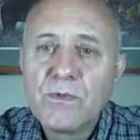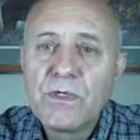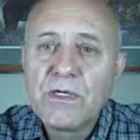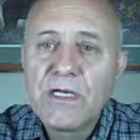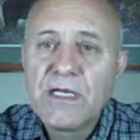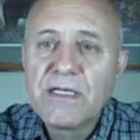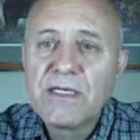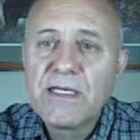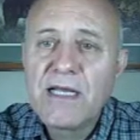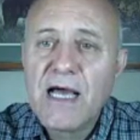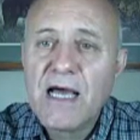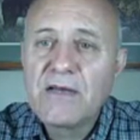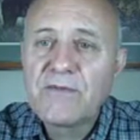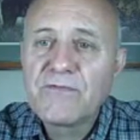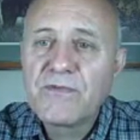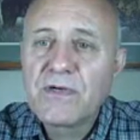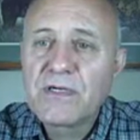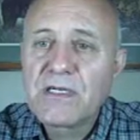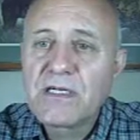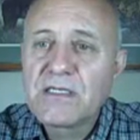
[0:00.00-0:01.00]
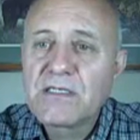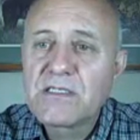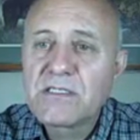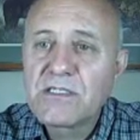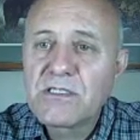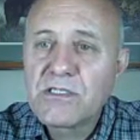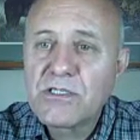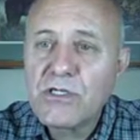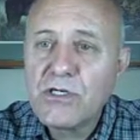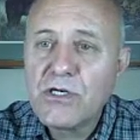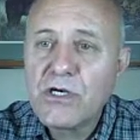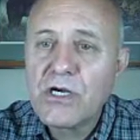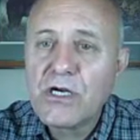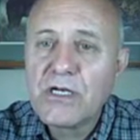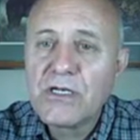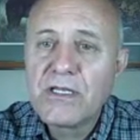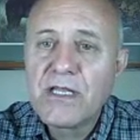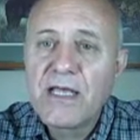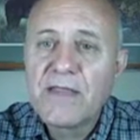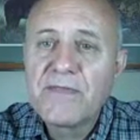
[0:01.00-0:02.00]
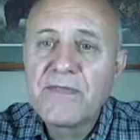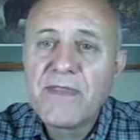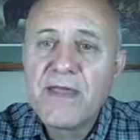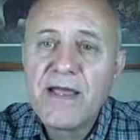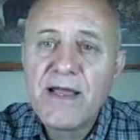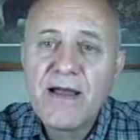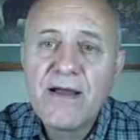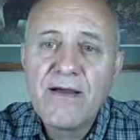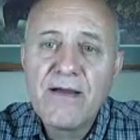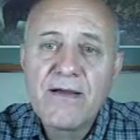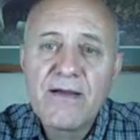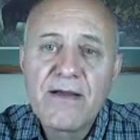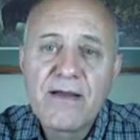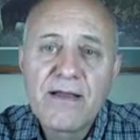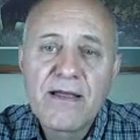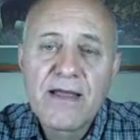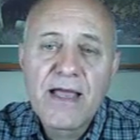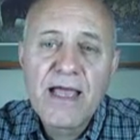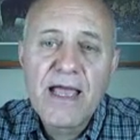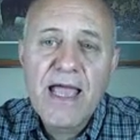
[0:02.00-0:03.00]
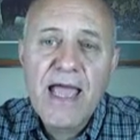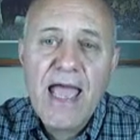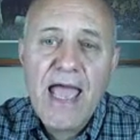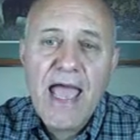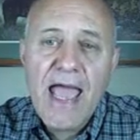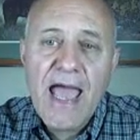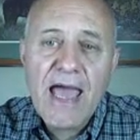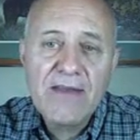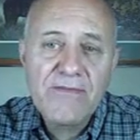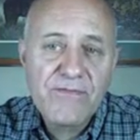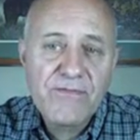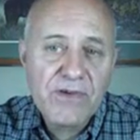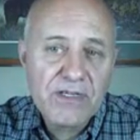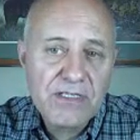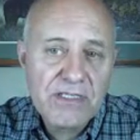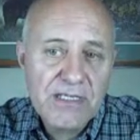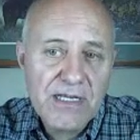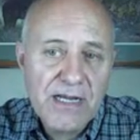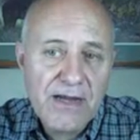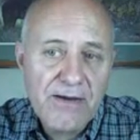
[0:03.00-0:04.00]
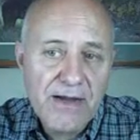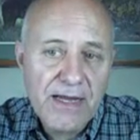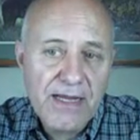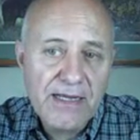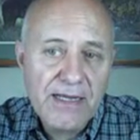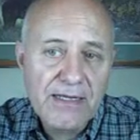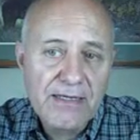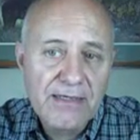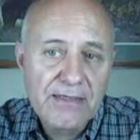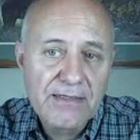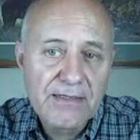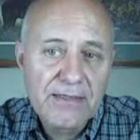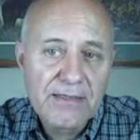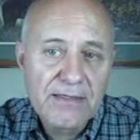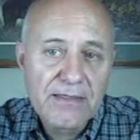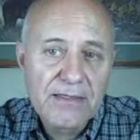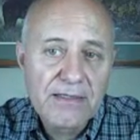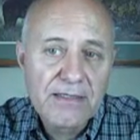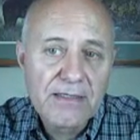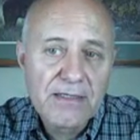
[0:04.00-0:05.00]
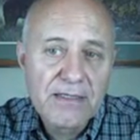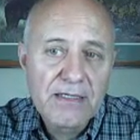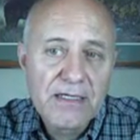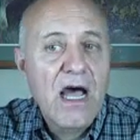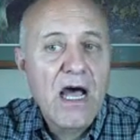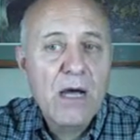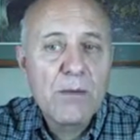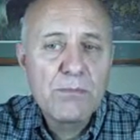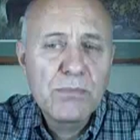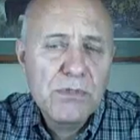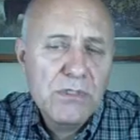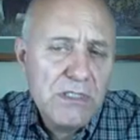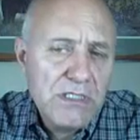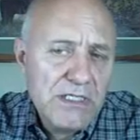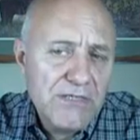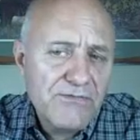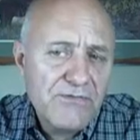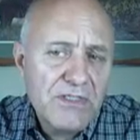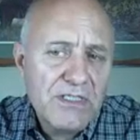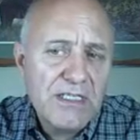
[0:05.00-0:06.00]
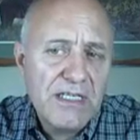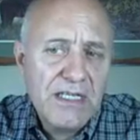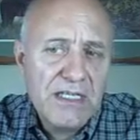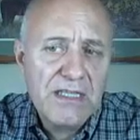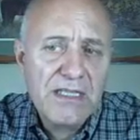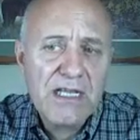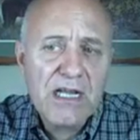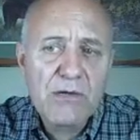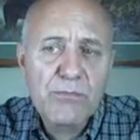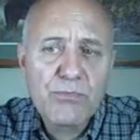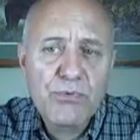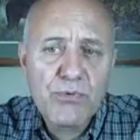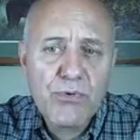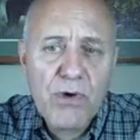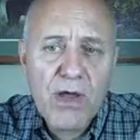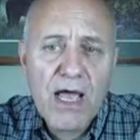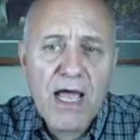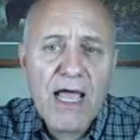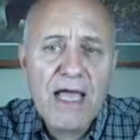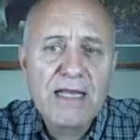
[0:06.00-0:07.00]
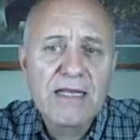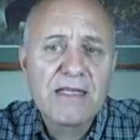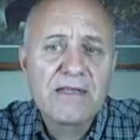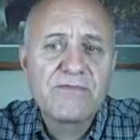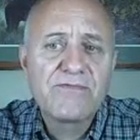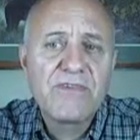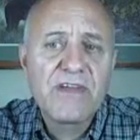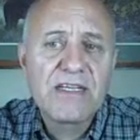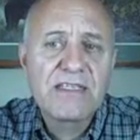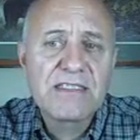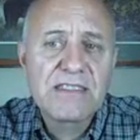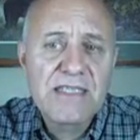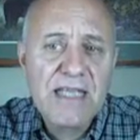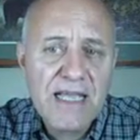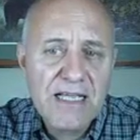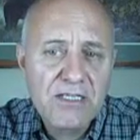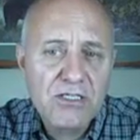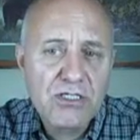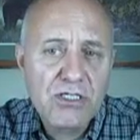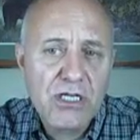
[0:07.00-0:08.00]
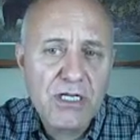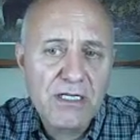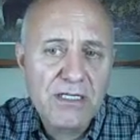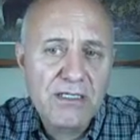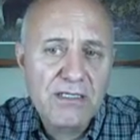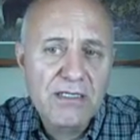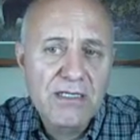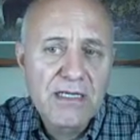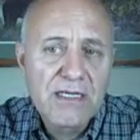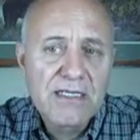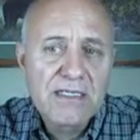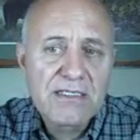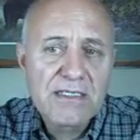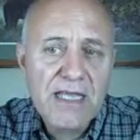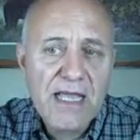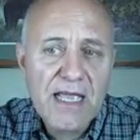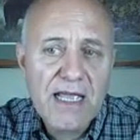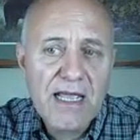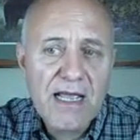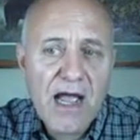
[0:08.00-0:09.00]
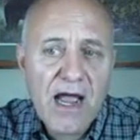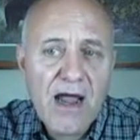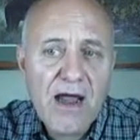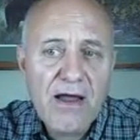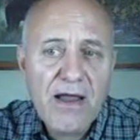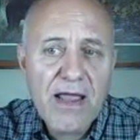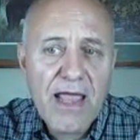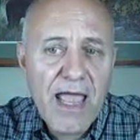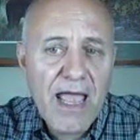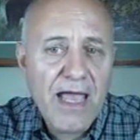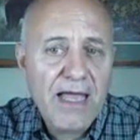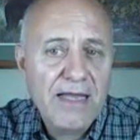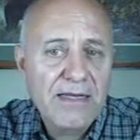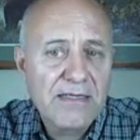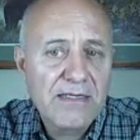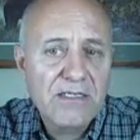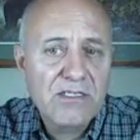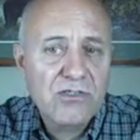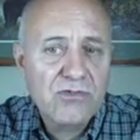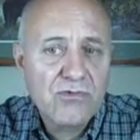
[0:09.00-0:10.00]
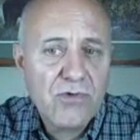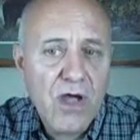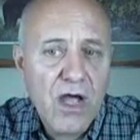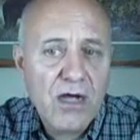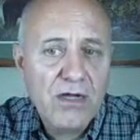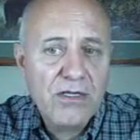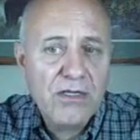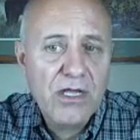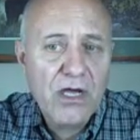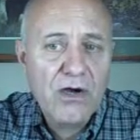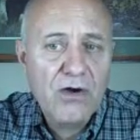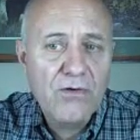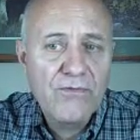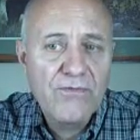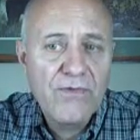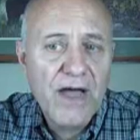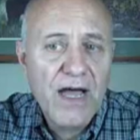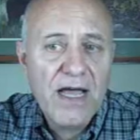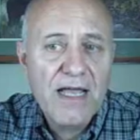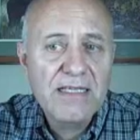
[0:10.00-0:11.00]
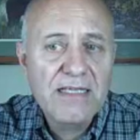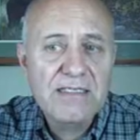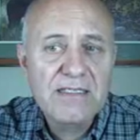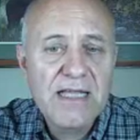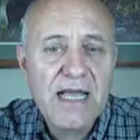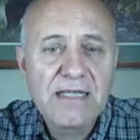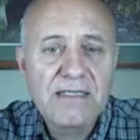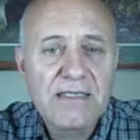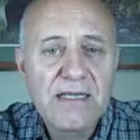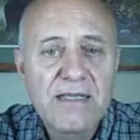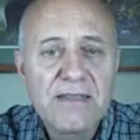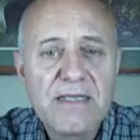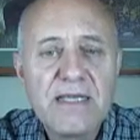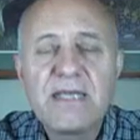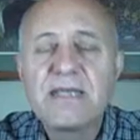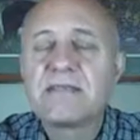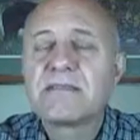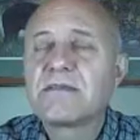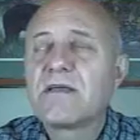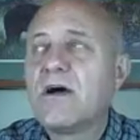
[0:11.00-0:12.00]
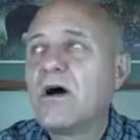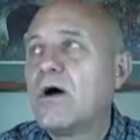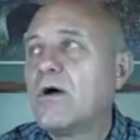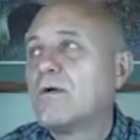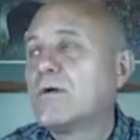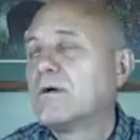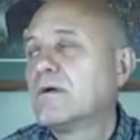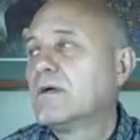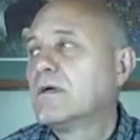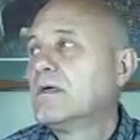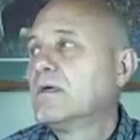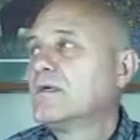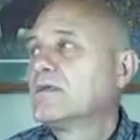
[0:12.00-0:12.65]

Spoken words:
Were it not for concern that their adversary, uplifted in their pride and vexation, saying, our hand is strong, Yehovah has not done this. Oh,